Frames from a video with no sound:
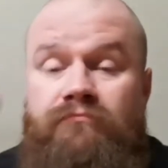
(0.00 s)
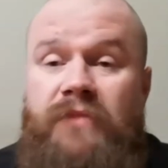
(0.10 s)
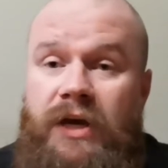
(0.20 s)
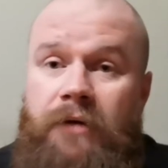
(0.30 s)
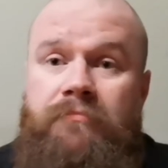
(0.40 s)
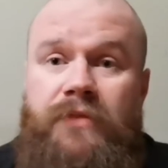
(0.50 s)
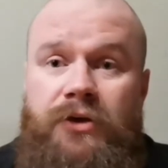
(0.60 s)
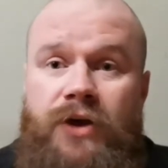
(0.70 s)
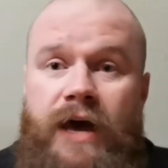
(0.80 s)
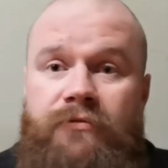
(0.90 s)
yeah,
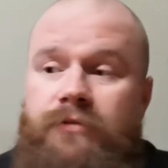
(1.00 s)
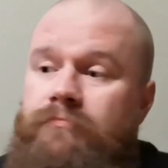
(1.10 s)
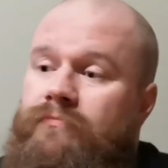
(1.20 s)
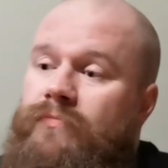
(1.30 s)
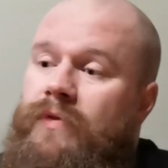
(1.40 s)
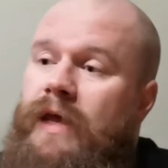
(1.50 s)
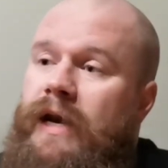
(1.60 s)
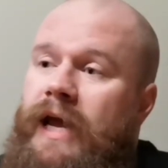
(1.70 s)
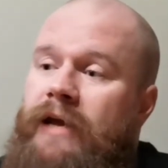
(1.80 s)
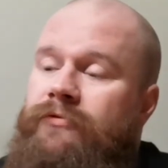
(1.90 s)
there you have it.
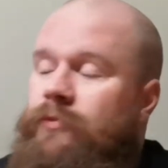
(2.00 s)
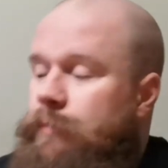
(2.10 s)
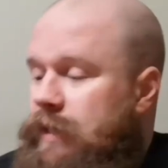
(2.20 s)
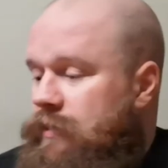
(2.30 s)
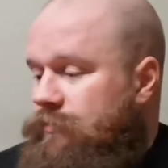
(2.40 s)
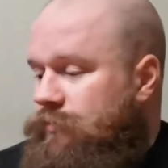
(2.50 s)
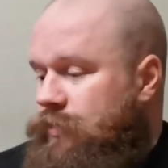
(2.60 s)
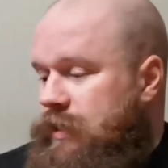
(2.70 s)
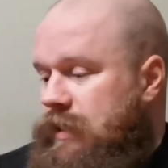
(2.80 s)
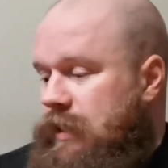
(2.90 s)
An 8 for me
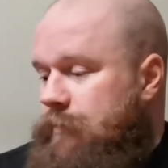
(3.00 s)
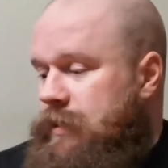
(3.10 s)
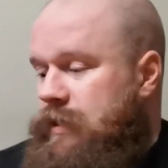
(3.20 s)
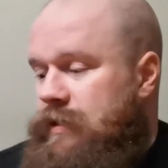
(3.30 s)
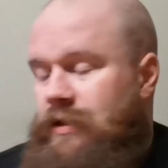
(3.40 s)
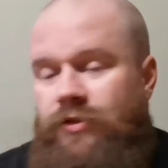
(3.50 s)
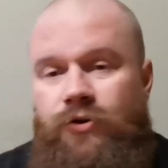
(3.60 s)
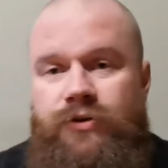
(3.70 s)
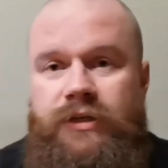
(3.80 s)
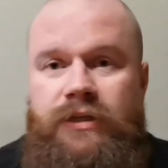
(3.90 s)
for the Clement
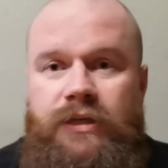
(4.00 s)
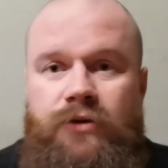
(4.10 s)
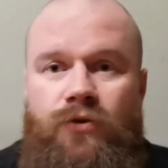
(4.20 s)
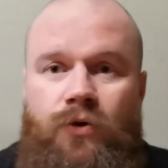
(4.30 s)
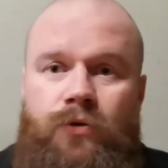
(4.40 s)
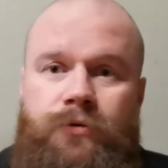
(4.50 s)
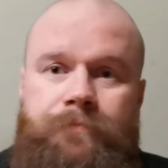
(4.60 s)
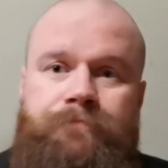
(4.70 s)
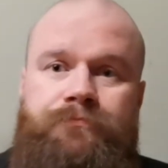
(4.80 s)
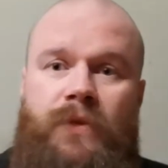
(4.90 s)
13-year-old.
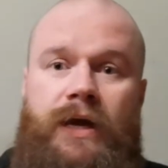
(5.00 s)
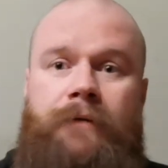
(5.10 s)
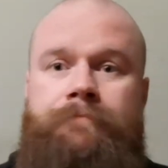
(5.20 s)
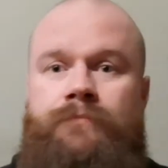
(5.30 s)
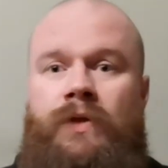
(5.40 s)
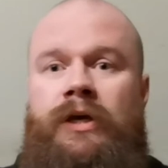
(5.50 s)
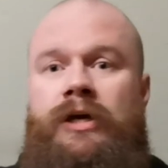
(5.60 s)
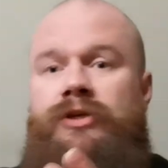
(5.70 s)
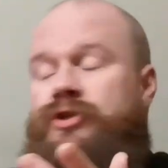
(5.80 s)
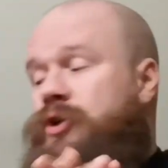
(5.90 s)
Yeah.
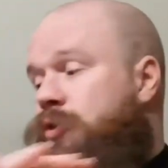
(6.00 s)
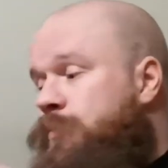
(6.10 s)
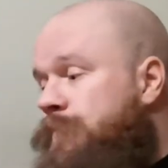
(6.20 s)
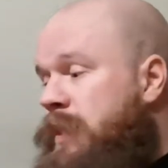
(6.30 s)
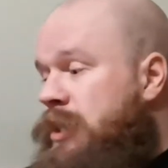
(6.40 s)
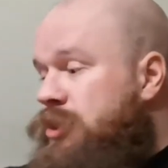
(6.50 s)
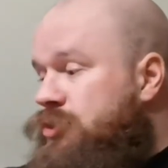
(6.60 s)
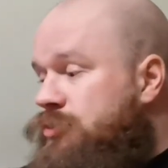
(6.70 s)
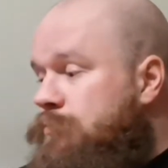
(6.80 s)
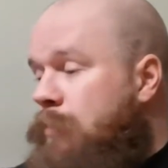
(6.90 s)
So
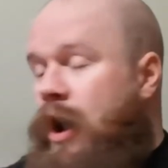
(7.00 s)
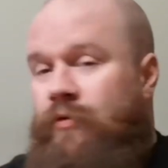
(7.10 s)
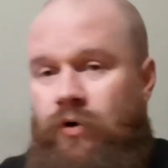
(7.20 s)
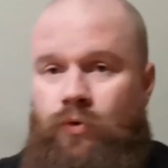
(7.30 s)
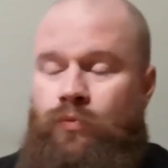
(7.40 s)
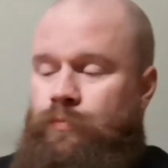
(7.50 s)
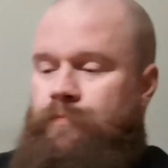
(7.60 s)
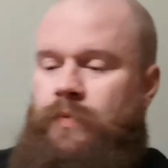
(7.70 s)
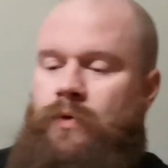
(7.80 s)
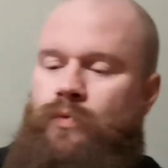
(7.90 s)
tomorrow
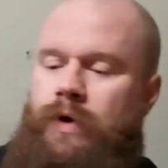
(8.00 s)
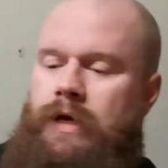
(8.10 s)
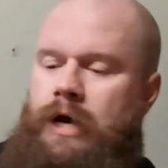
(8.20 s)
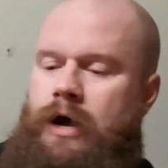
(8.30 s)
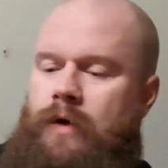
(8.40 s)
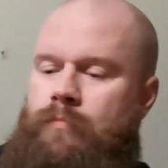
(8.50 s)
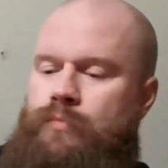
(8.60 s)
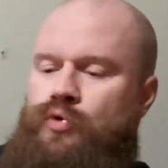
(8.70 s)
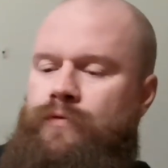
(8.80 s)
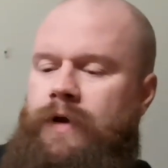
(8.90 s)
we are
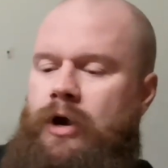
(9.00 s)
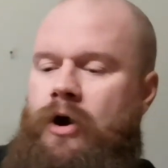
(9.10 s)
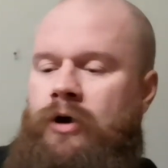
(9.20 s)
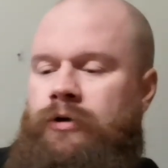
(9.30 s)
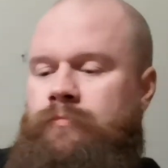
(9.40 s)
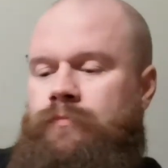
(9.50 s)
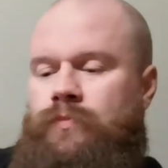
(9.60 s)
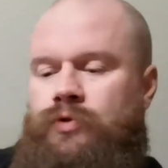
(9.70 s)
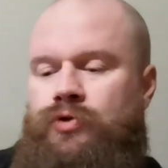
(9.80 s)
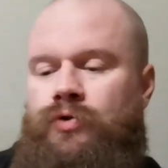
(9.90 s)
moving on
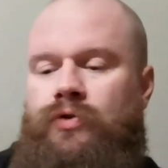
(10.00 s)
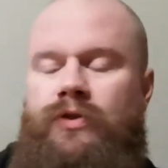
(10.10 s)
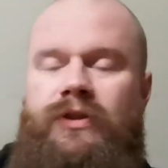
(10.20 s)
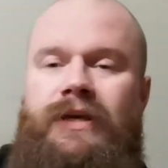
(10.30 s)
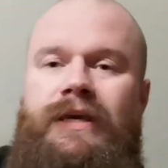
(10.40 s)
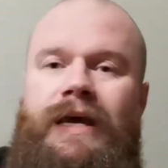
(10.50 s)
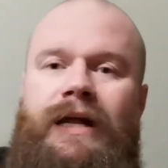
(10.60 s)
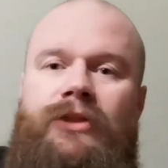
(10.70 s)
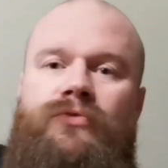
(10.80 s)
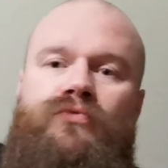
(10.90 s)
to the
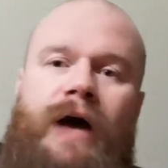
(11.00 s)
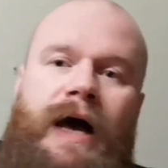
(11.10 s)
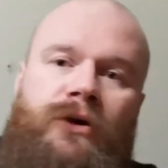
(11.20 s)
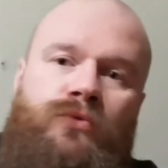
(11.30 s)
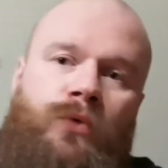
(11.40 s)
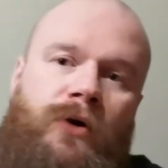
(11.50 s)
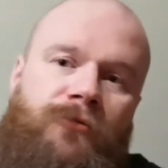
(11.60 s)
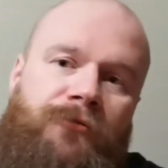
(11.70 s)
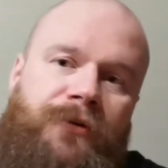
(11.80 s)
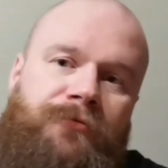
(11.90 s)
Eldorado
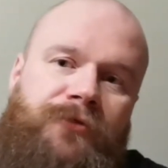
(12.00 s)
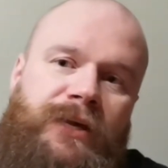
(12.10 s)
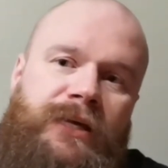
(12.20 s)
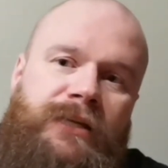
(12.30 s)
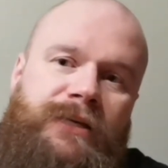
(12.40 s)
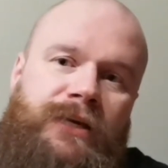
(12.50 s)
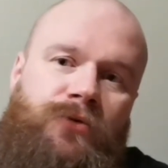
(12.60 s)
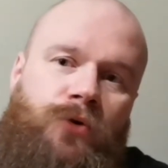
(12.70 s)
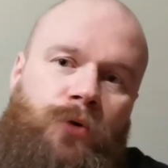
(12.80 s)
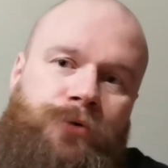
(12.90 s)

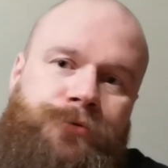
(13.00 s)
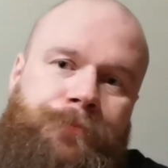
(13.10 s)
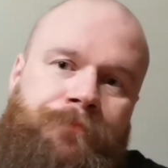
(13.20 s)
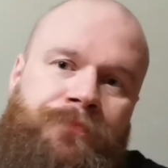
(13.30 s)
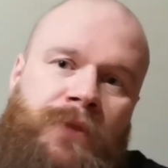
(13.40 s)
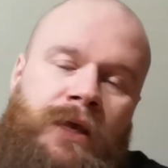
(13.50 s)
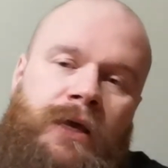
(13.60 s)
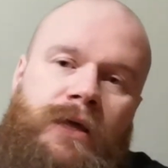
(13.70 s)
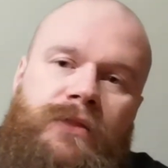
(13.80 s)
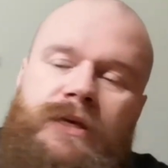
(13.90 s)
15-year-old.
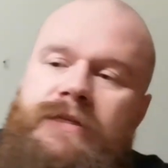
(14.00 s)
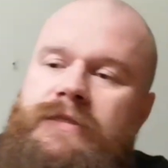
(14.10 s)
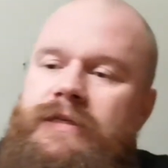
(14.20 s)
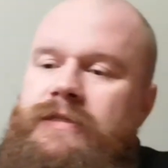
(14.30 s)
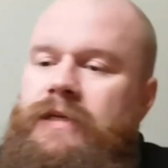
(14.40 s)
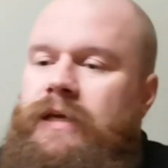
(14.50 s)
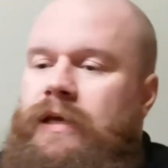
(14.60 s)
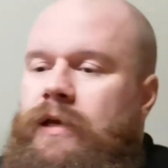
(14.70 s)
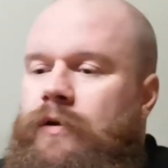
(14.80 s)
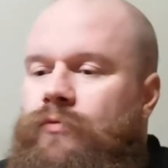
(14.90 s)
This is
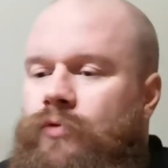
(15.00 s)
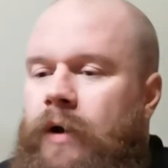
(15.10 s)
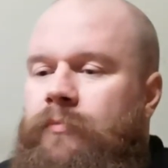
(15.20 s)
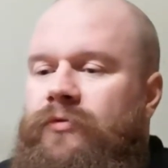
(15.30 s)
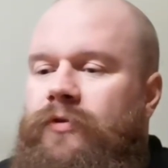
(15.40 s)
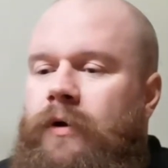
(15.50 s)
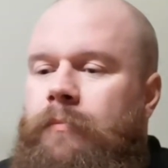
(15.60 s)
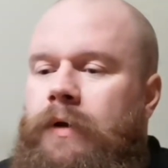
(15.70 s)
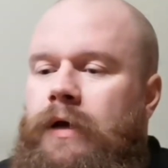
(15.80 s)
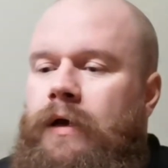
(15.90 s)
a rum from